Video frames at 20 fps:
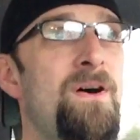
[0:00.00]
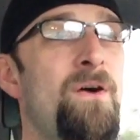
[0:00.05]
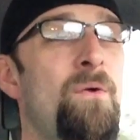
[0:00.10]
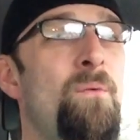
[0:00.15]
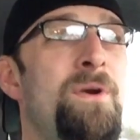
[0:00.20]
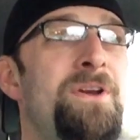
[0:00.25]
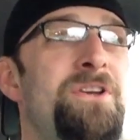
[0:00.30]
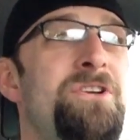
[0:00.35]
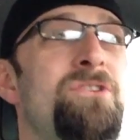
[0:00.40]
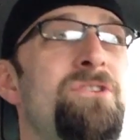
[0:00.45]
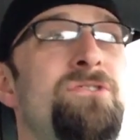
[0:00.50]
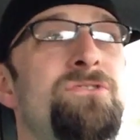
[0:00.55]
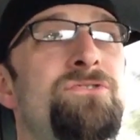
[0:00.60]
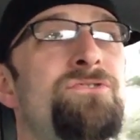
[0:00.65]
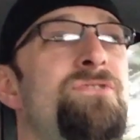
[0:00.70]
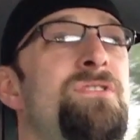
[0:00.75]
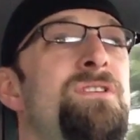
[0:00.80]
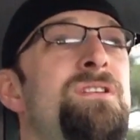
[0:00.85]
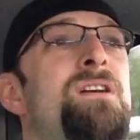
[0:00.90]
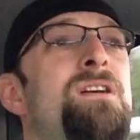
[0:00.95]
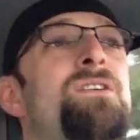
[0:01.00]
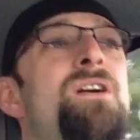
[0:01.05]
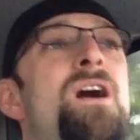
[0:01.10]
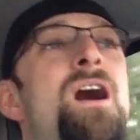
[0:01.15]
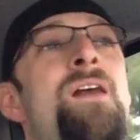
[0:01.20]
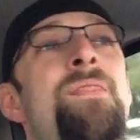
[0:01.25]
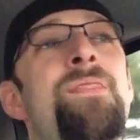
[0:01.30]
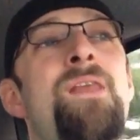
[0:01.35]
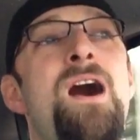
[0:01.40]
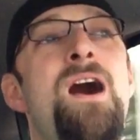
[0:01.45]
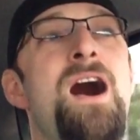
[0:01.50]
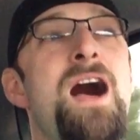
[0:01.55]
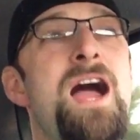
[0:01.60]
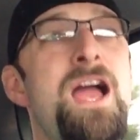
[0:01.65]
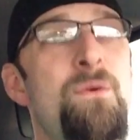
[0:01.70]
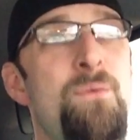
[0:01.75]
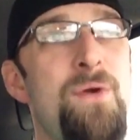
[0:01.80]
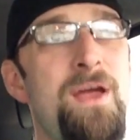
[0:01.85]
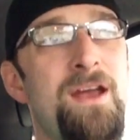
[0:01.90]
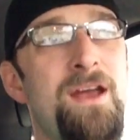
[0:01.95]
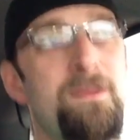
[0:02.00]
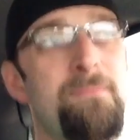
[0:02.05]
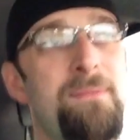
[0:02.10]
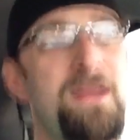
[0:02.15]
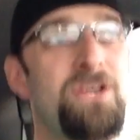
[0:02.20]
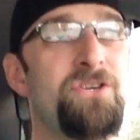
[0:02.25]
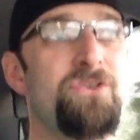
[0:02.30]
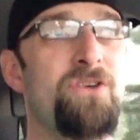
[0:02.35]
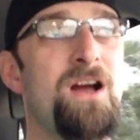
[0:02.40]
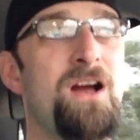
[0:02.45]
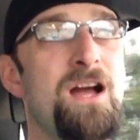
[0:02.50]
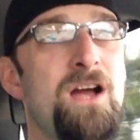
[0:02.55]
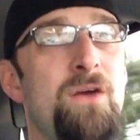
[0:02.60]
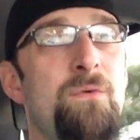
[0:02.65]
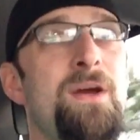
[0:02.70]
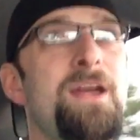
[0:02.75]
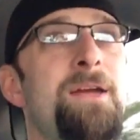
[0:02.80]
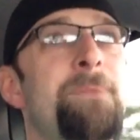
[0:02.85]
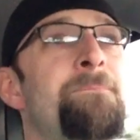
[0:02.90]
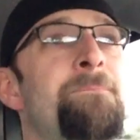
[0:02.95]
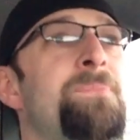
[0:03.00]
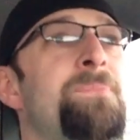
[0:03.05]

when you're on the highway, on a major highway,